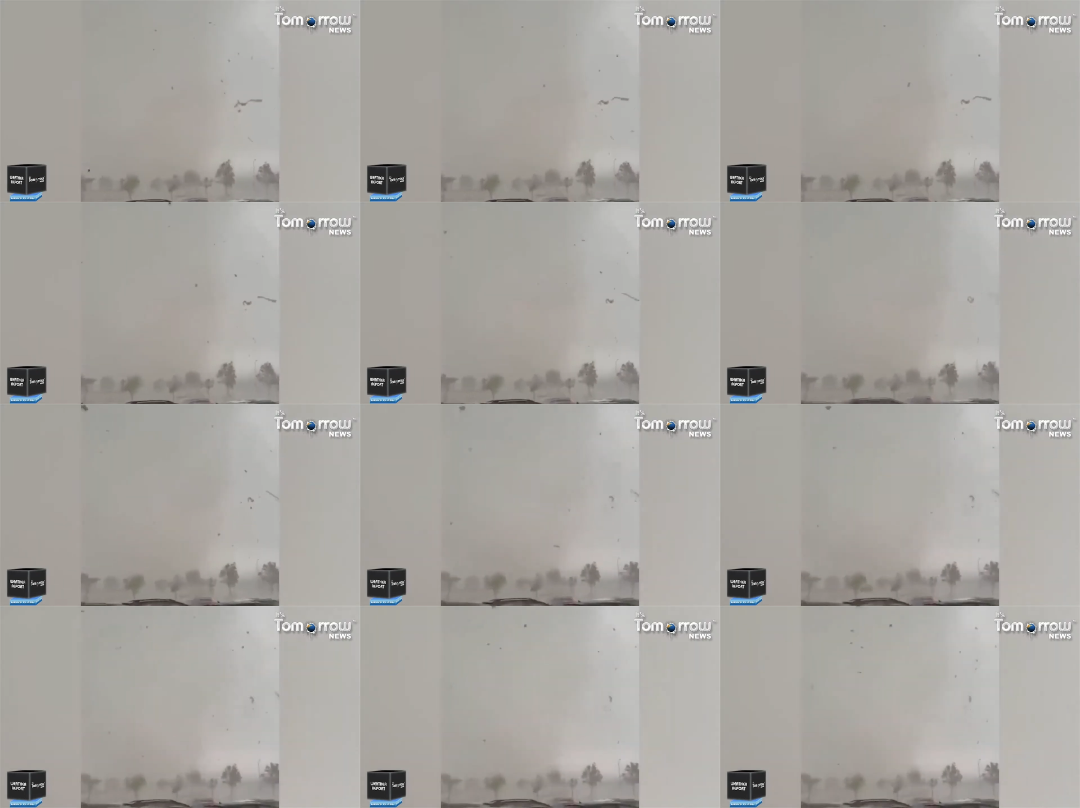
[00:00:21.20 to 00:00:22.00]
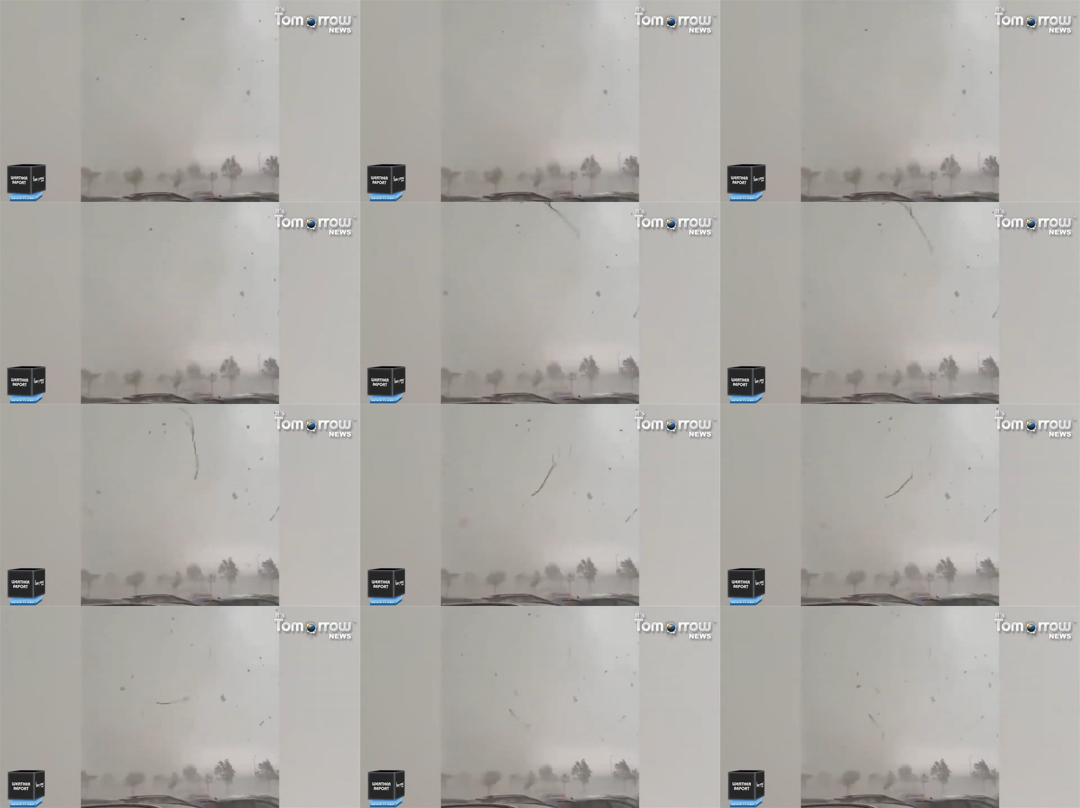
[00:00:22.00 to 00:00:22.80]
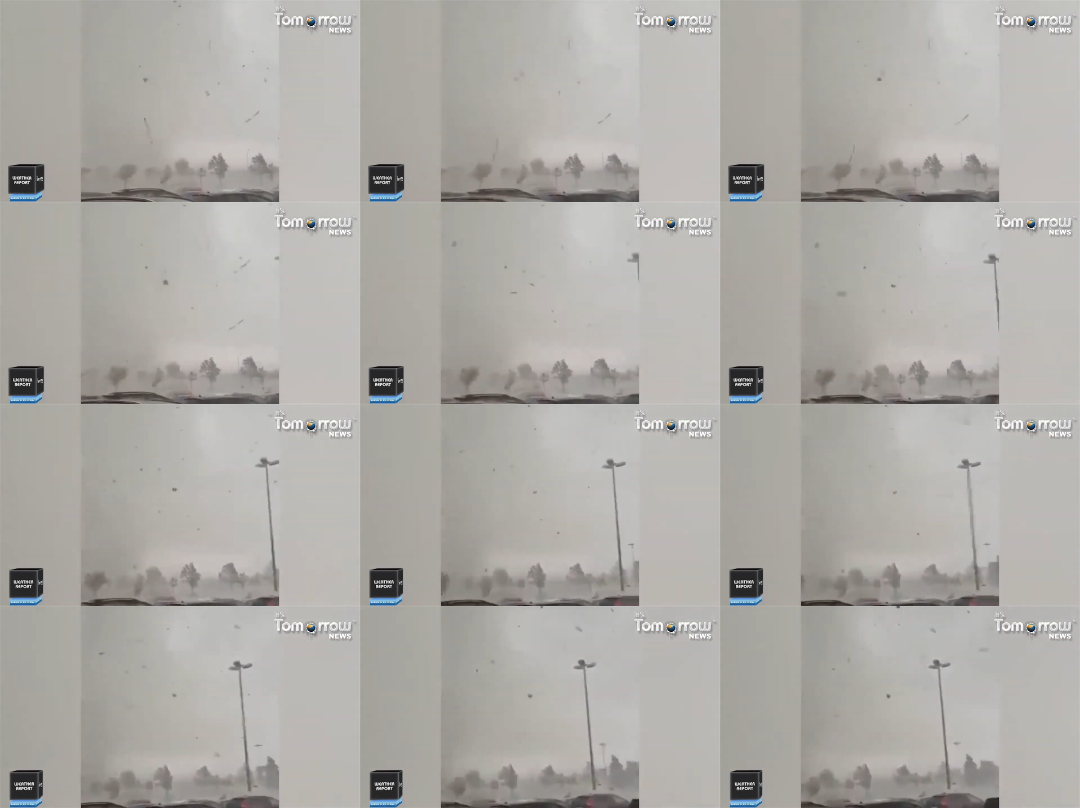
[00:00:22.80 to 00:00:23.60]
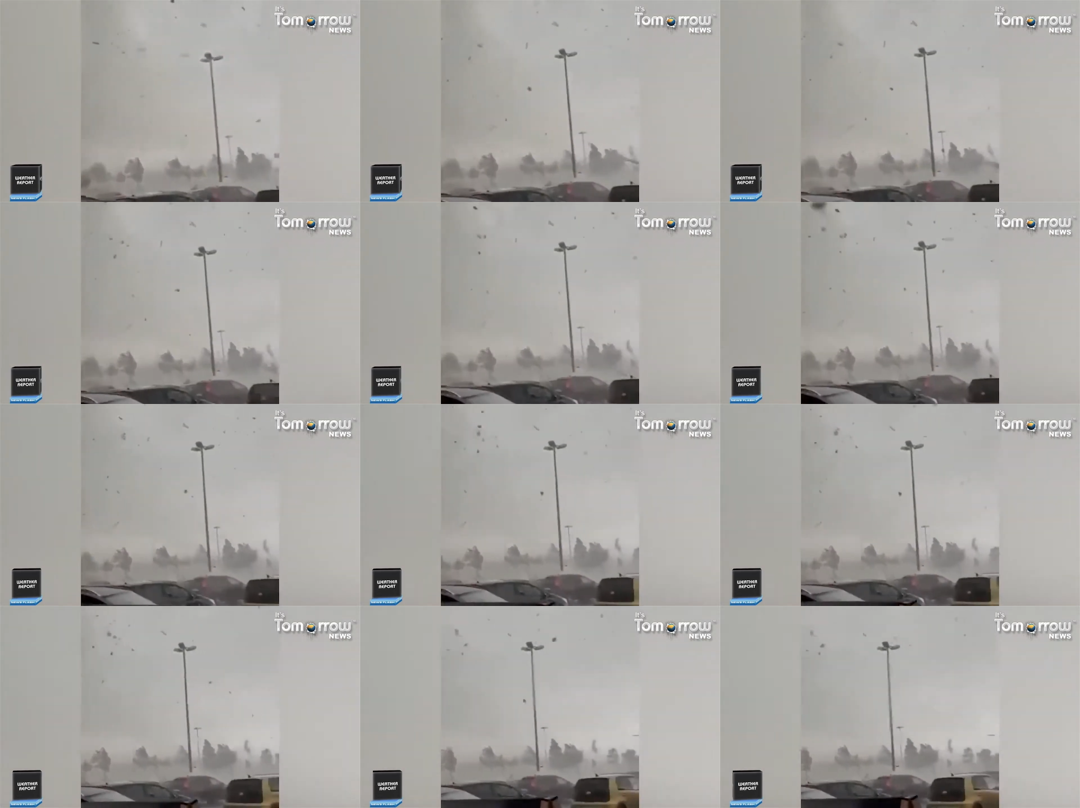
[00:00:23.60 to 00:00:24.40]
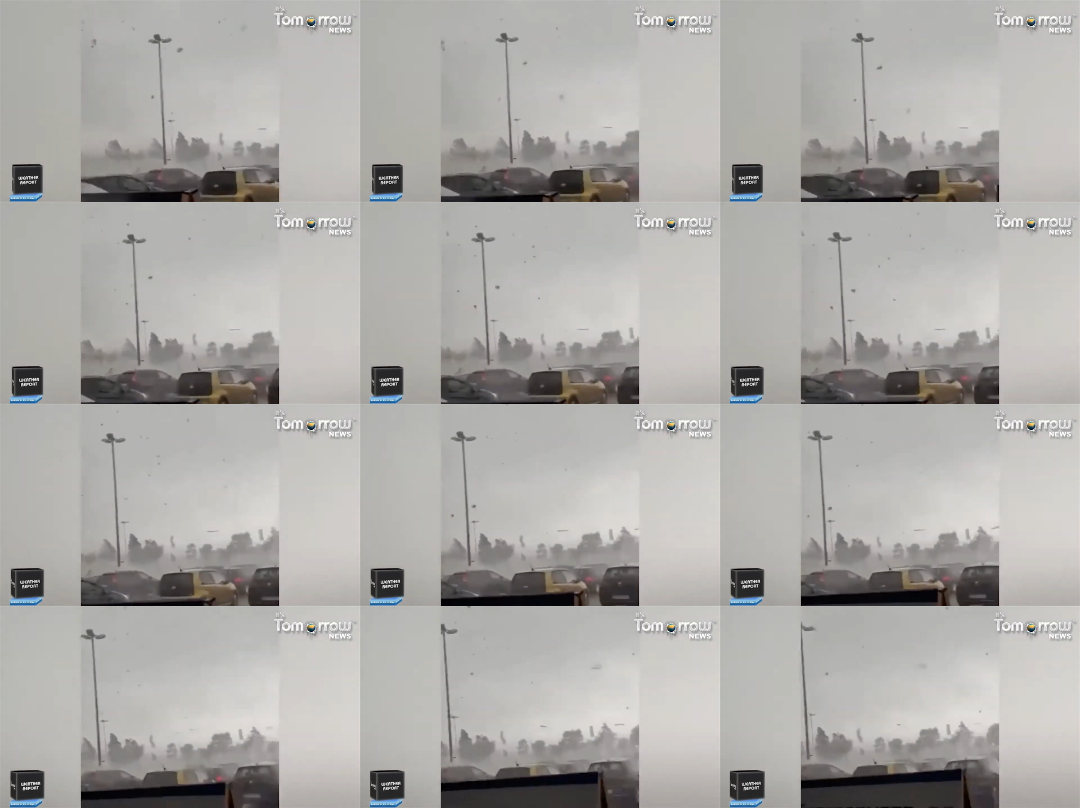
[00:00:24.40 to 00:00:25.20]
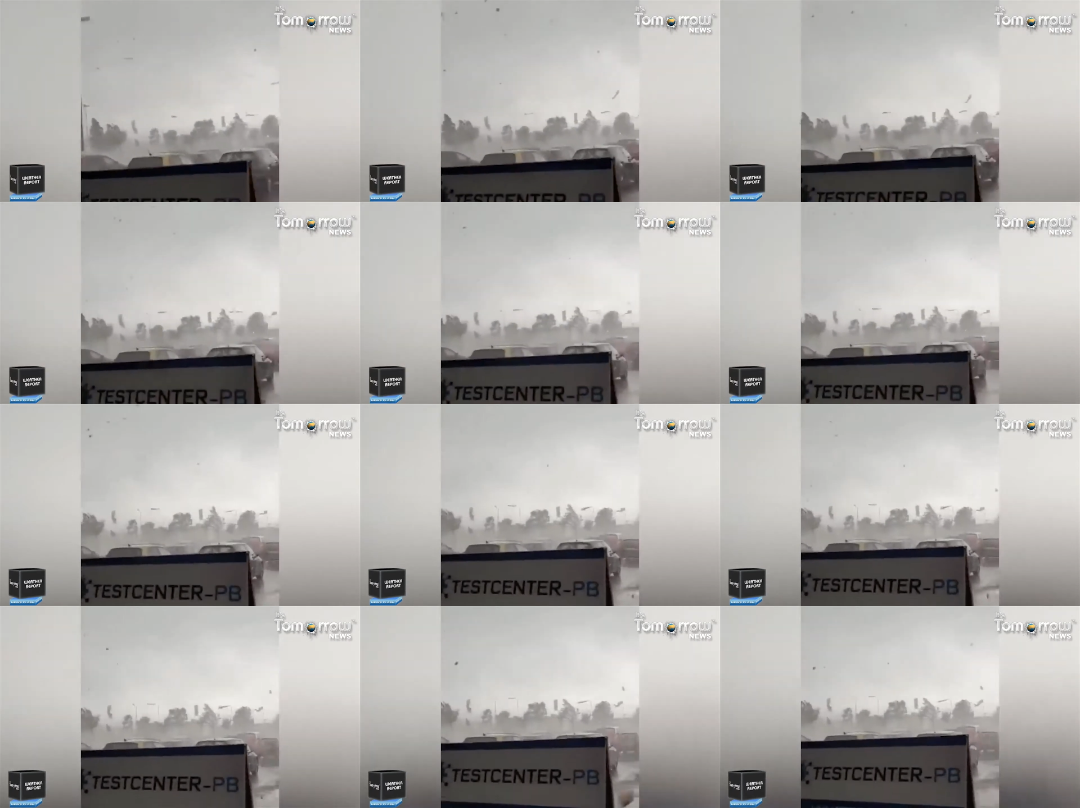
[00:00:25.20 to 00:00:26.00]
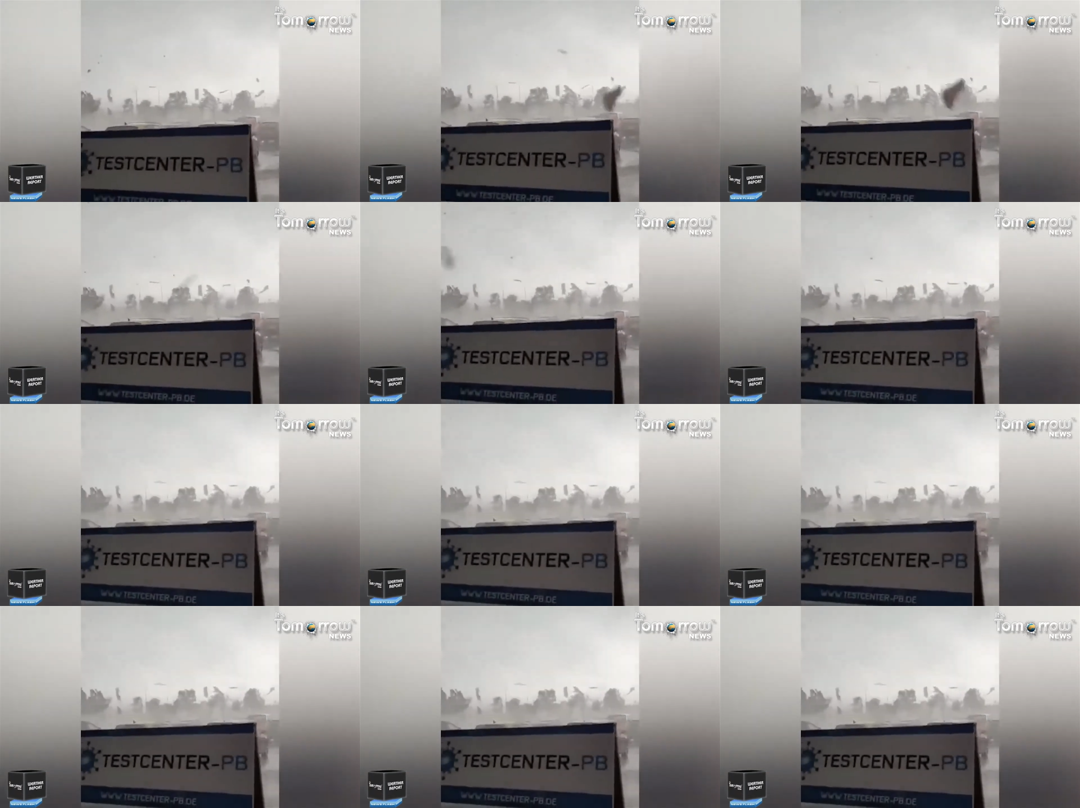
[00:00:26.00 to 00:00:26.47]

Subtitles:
No face is visible, so there are no lips to read.